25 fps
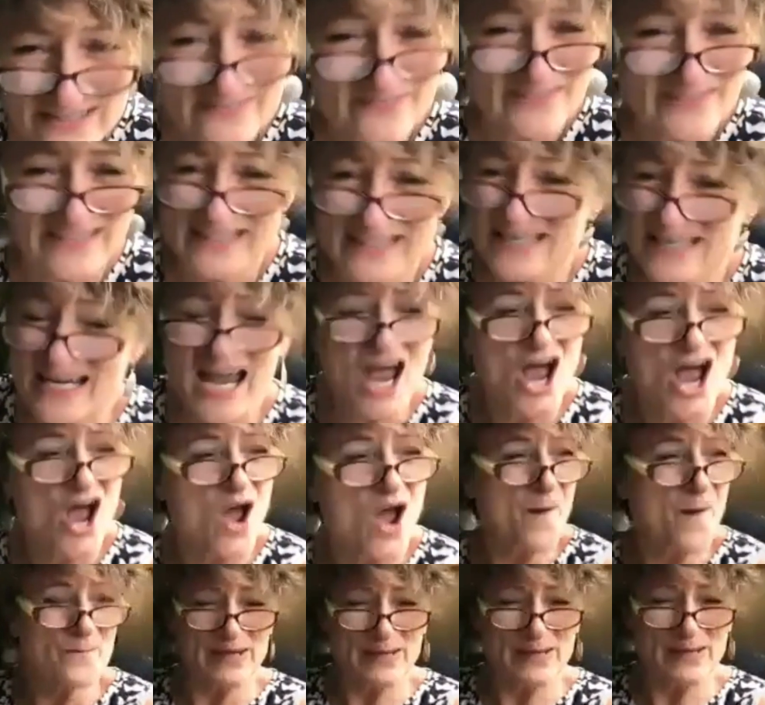TV,
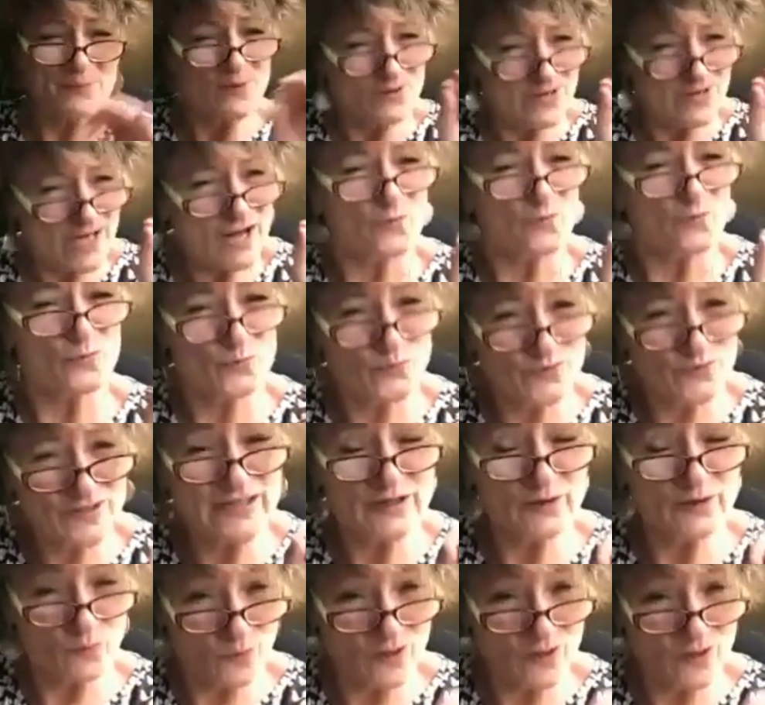people got
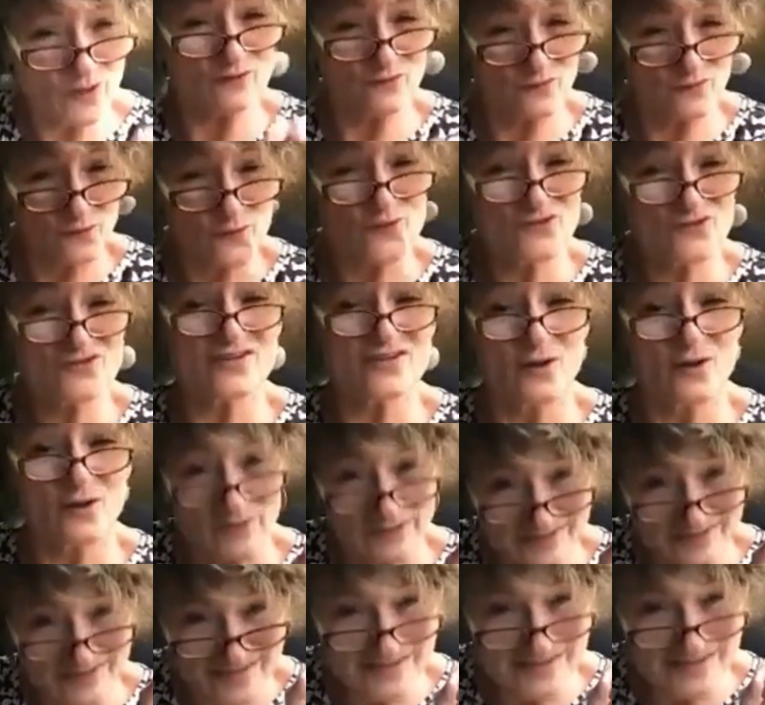really well versed on
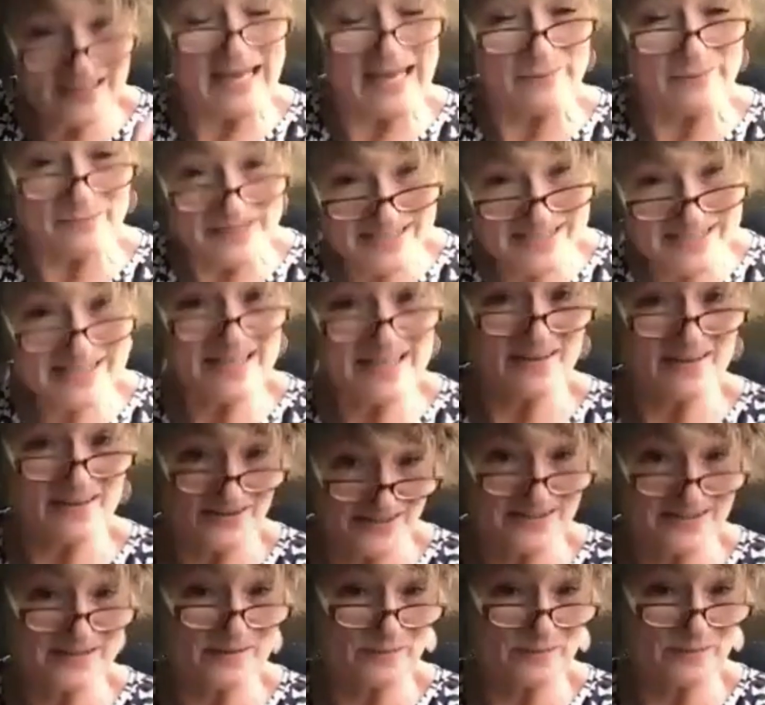what slimy
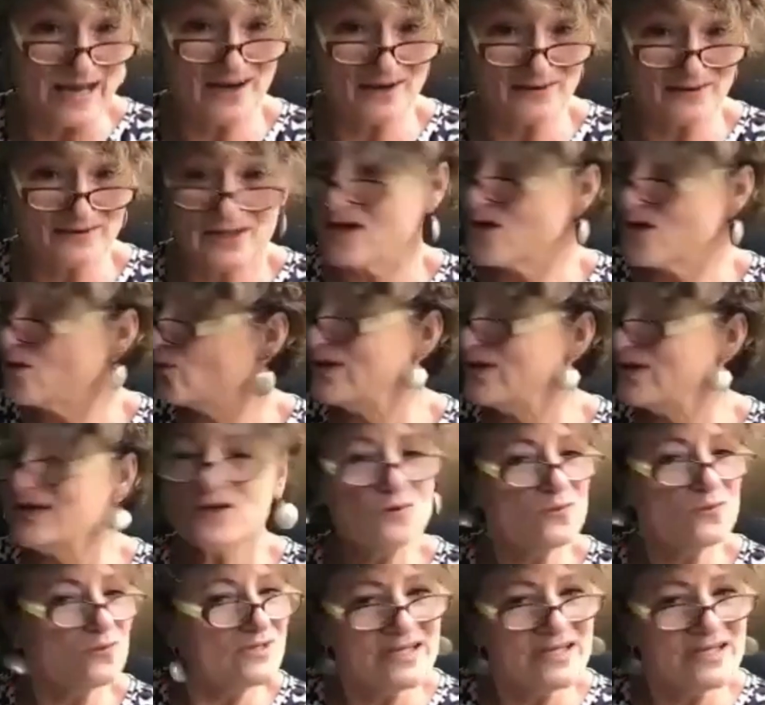sales is about. We don't need